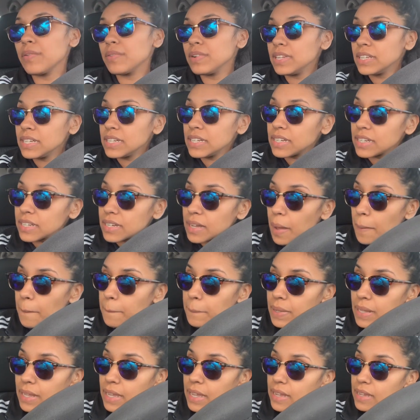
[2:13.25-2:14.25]
really going to
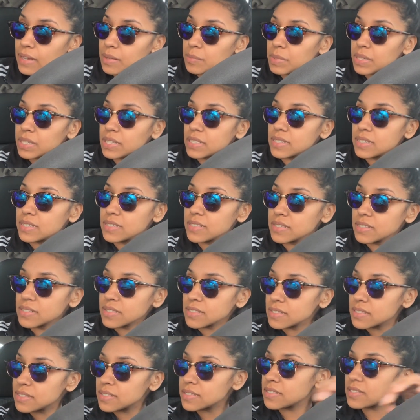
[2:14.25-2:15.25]
complain
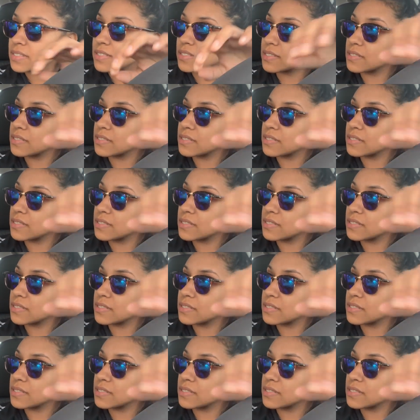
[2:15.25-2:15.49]
because